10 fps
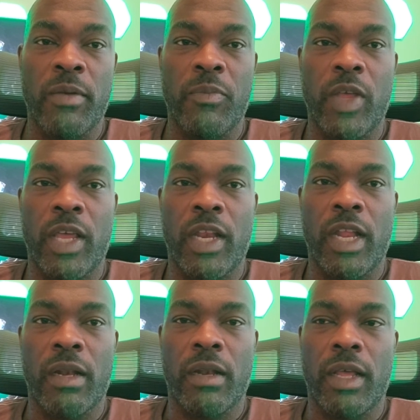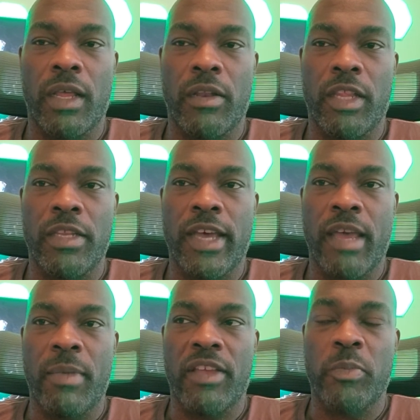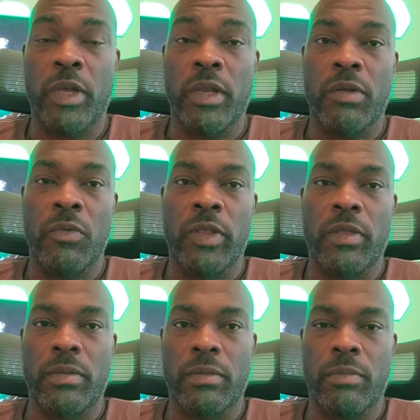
and the time I spent with